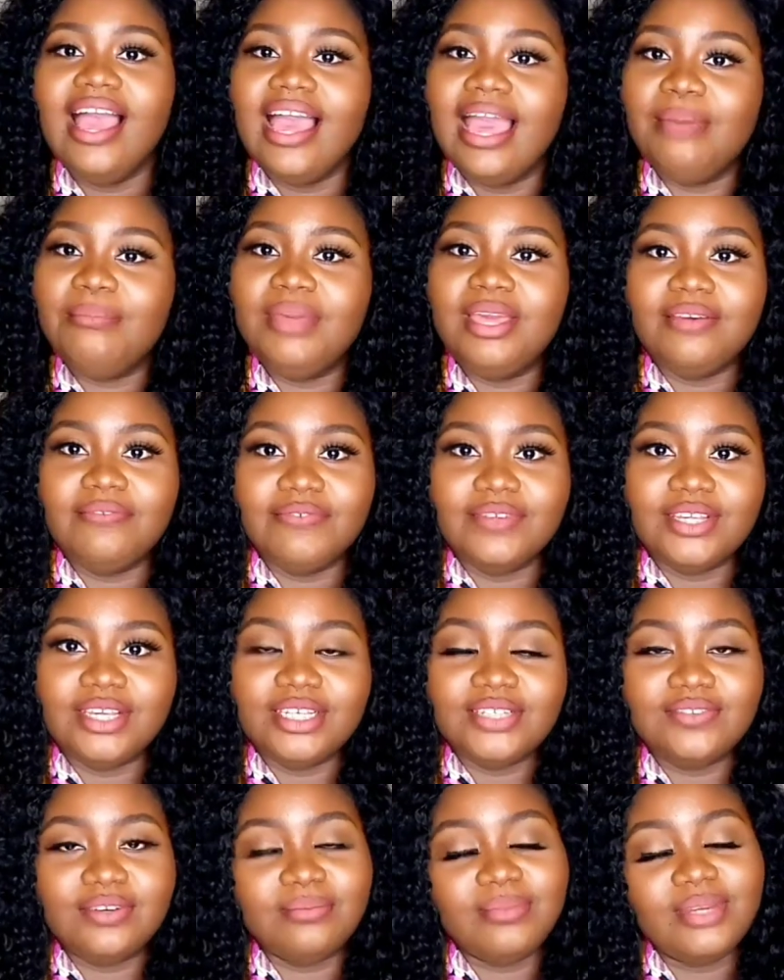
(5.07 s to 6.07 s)
I make
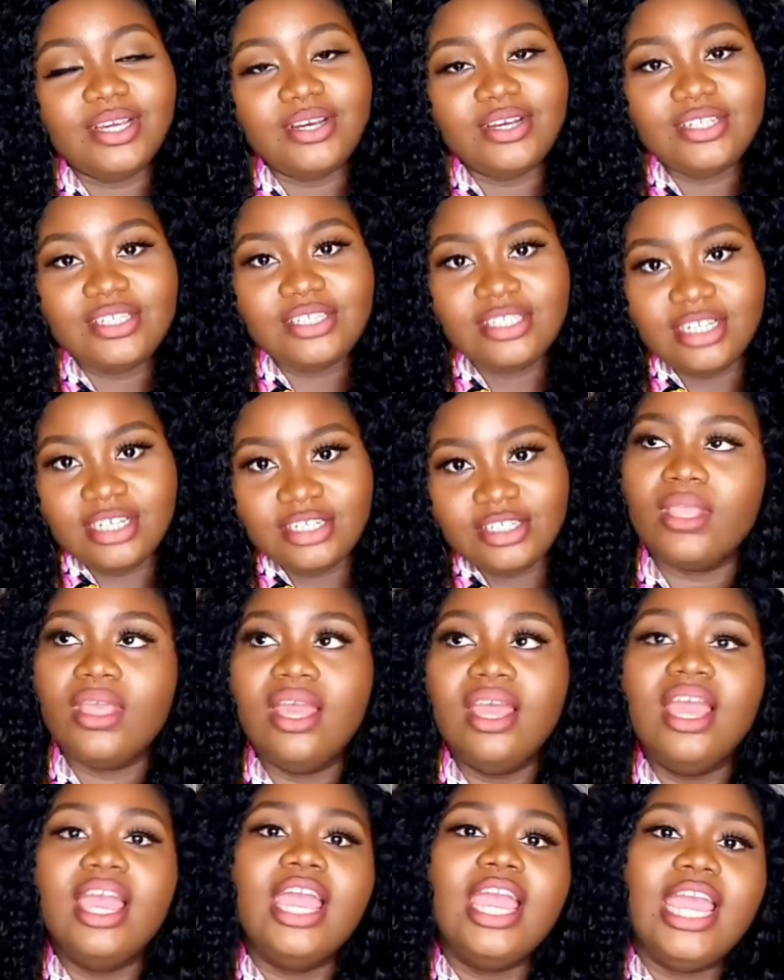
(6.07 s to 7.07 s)
videos from Lagos,
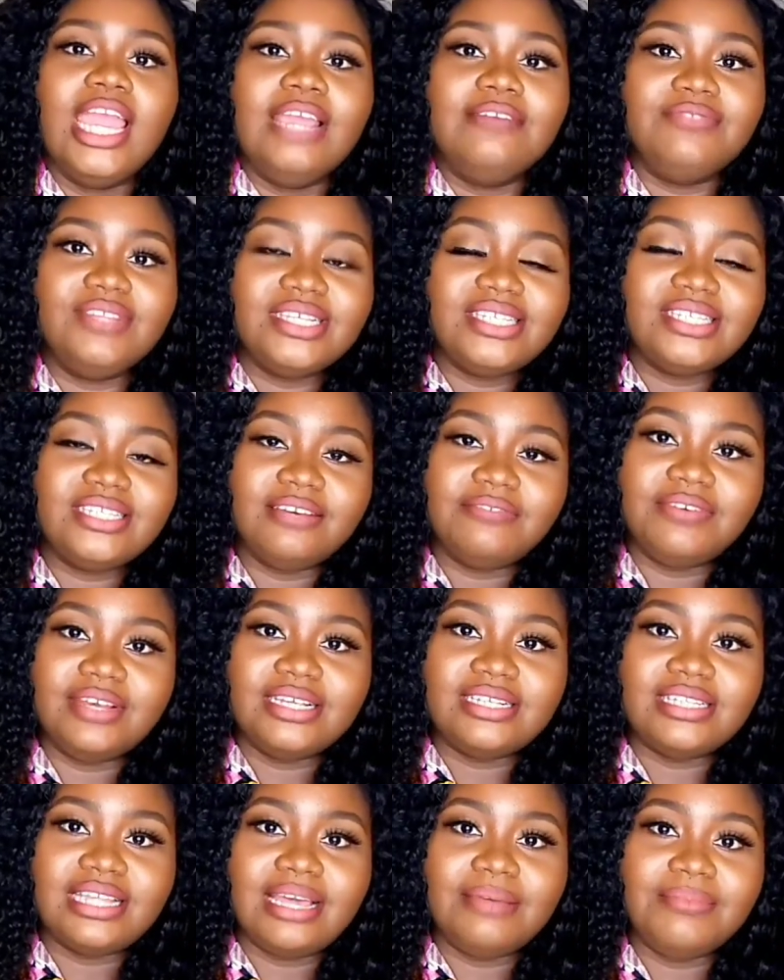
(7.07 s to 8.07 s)
Nigeria. If this is your
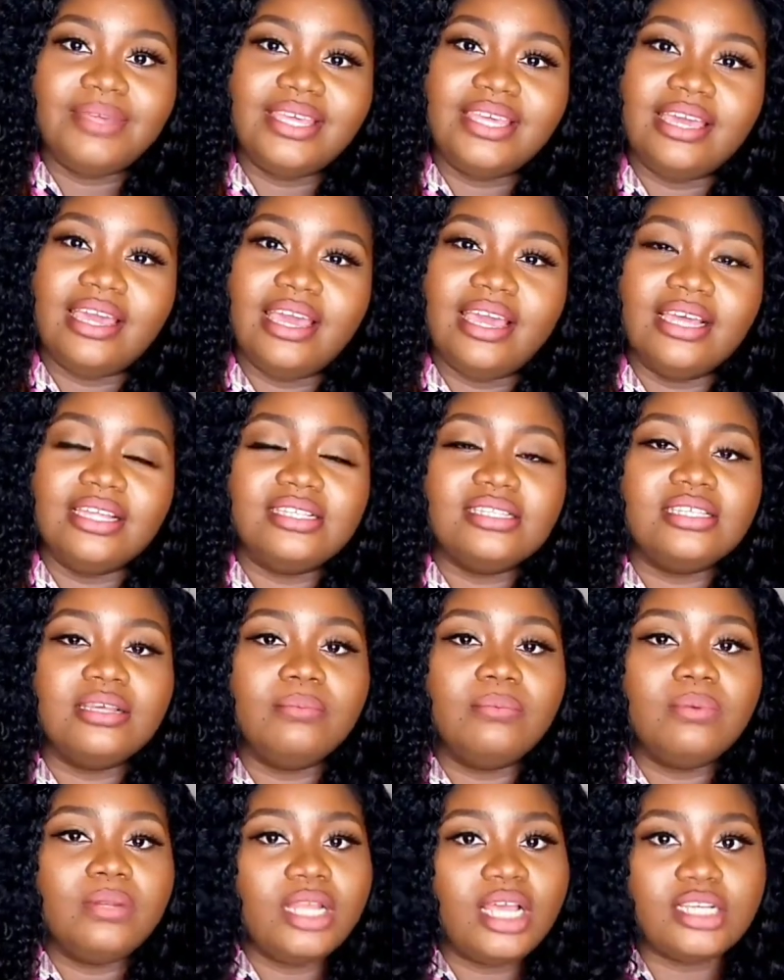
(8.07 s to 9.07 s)
first time here, it's a
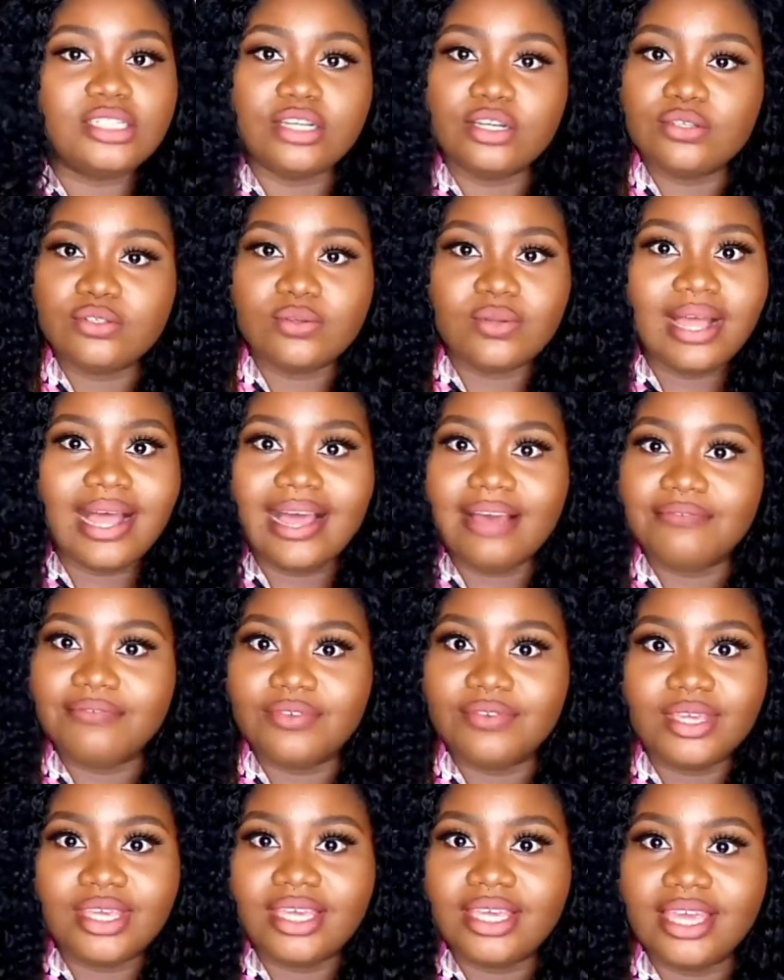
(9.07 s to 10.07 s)
pleasure to have
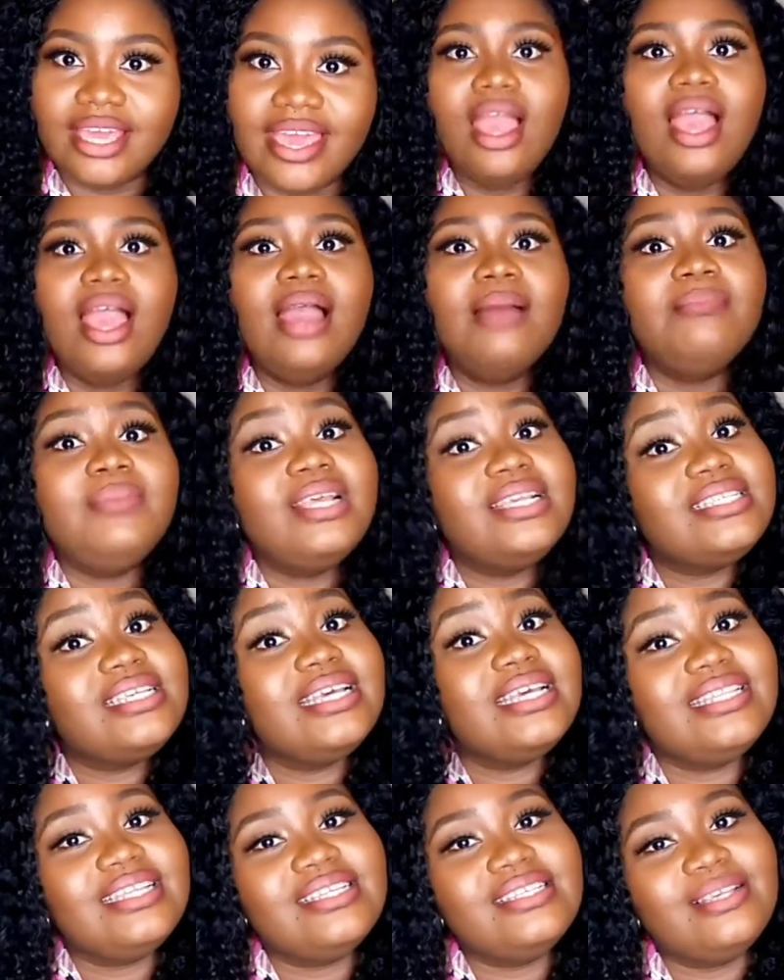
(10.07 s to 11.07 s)
you here. Please
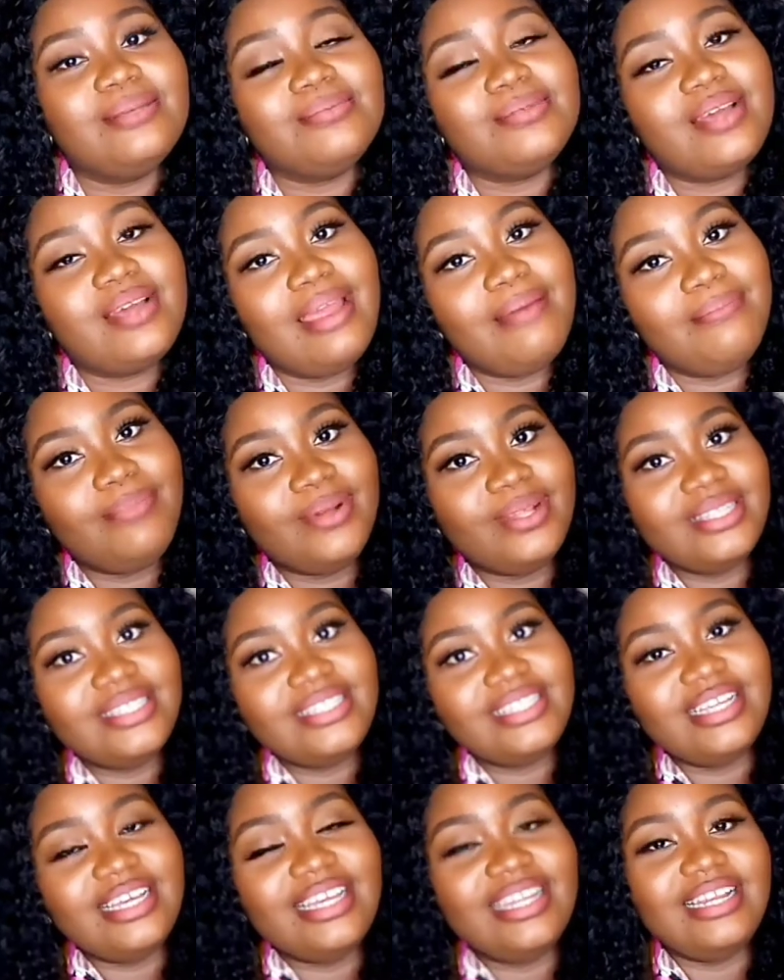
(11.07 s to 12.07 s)
hit the subscribe
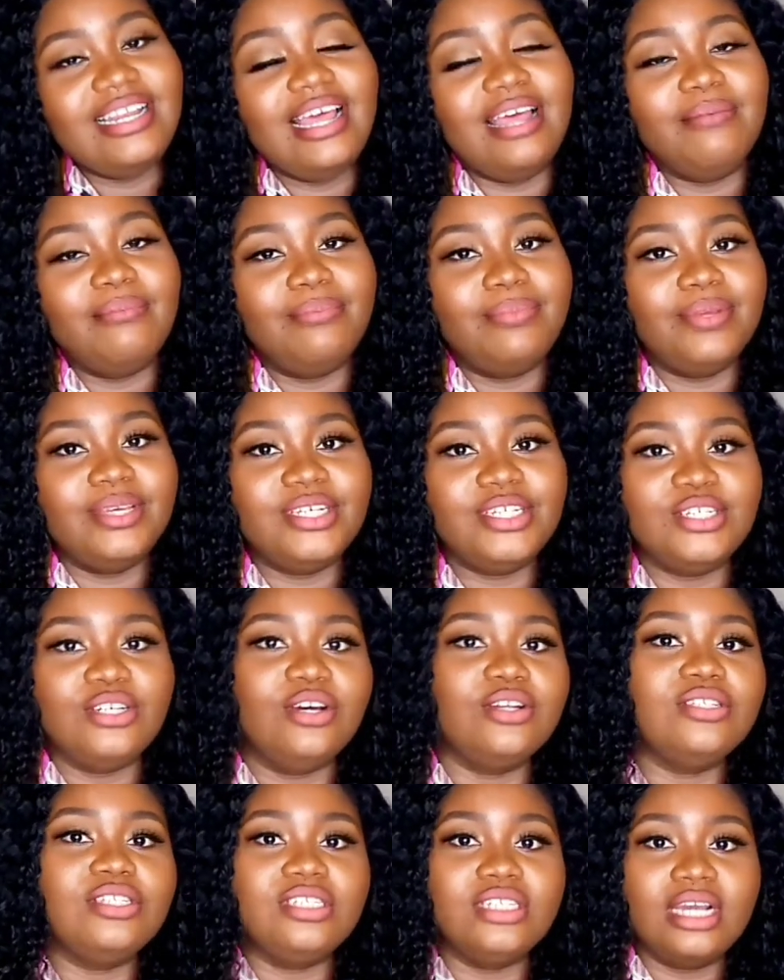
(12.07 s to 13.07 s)
button and be sure
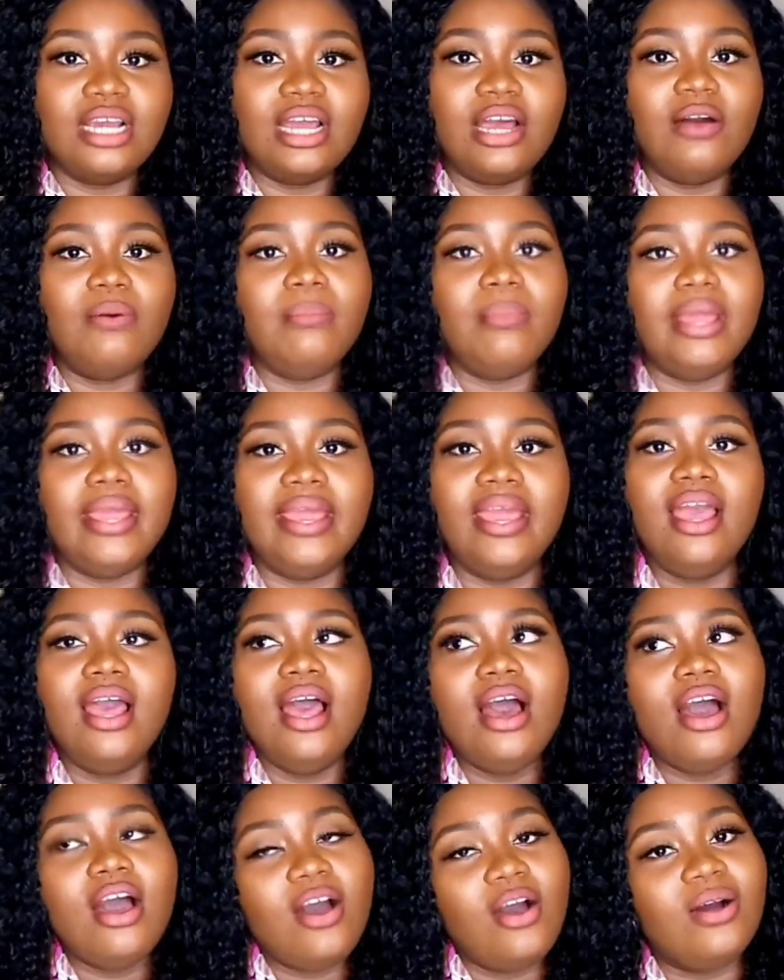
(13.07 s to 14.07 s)
to check out my
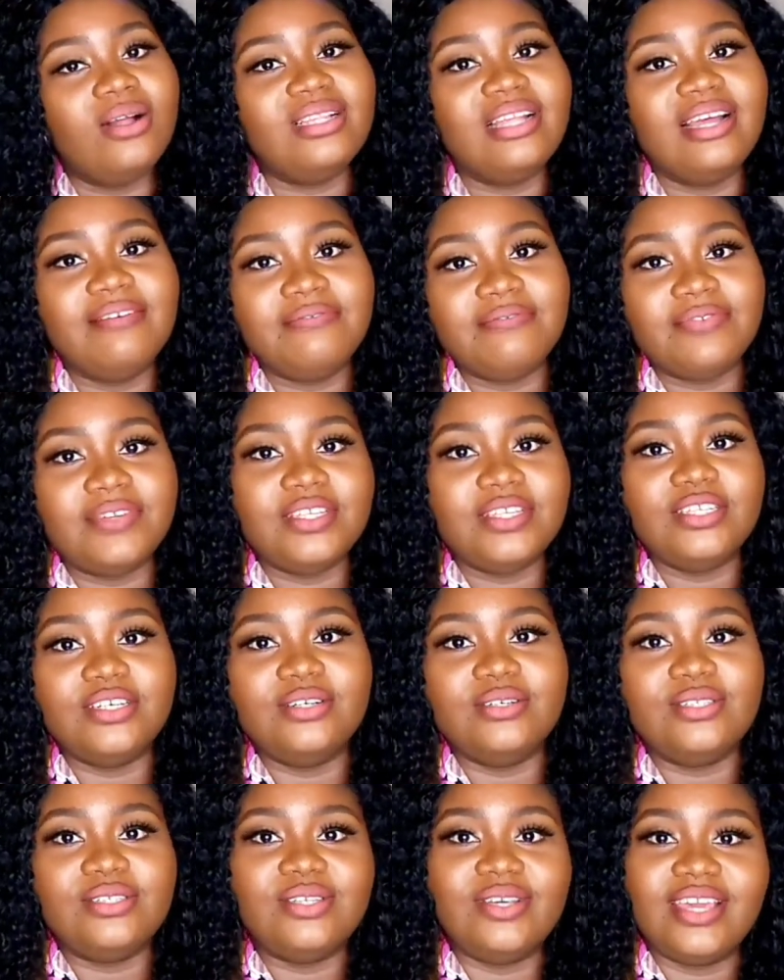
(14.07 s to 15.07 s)
other
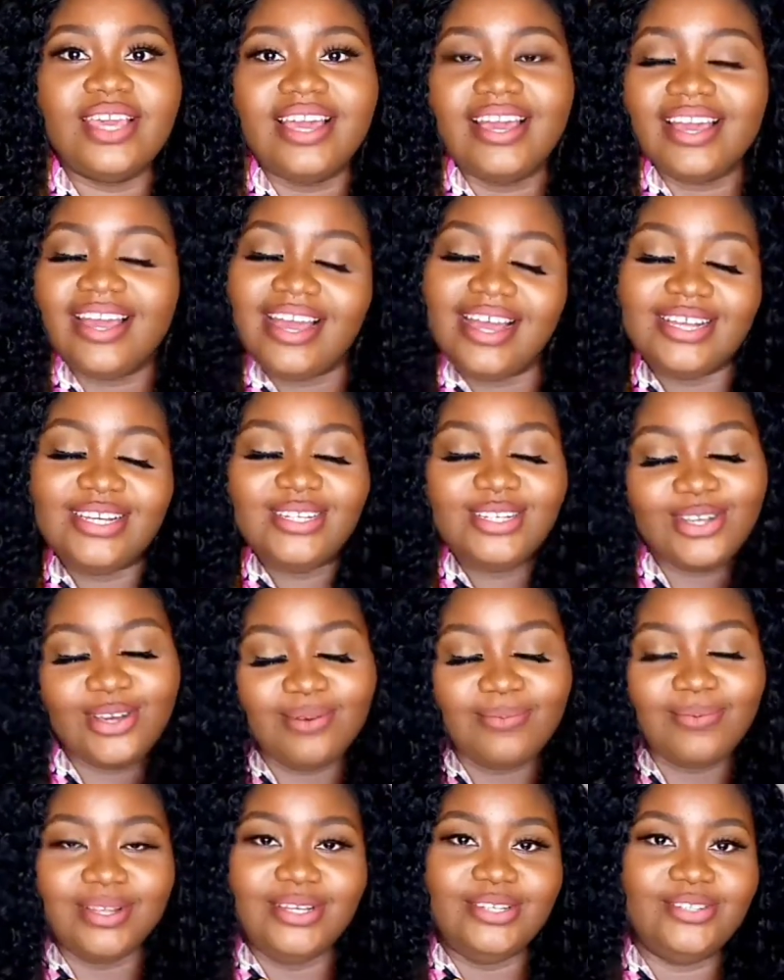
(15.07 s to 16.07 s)
videos so you can catch
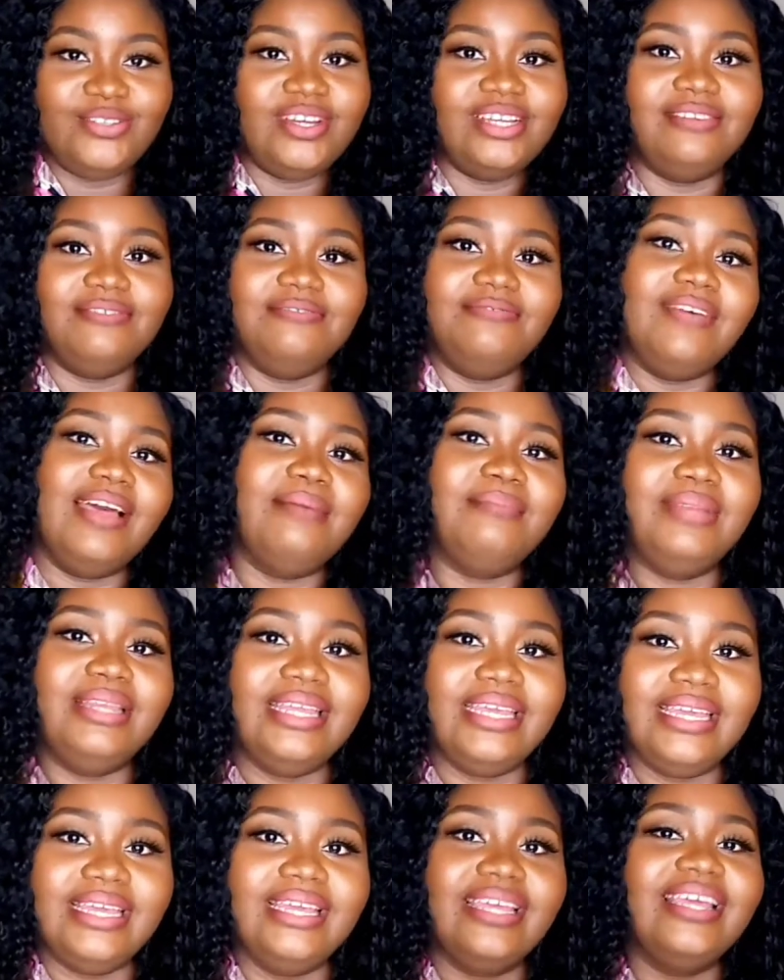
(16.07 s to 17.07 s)
up and join the
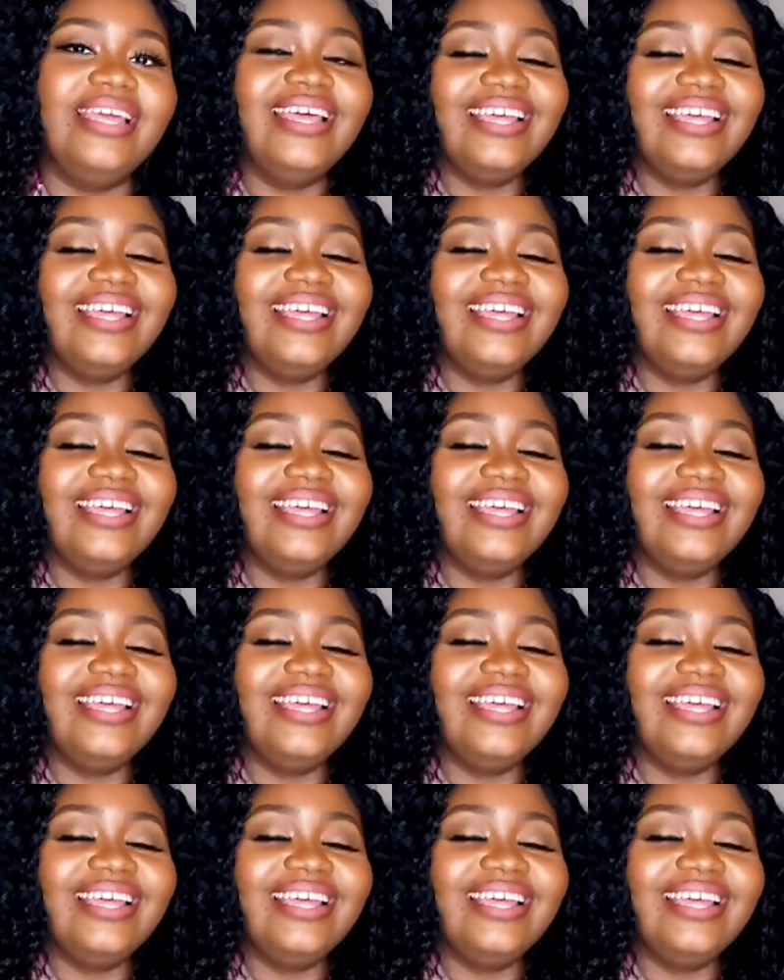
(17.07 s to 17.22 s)
family.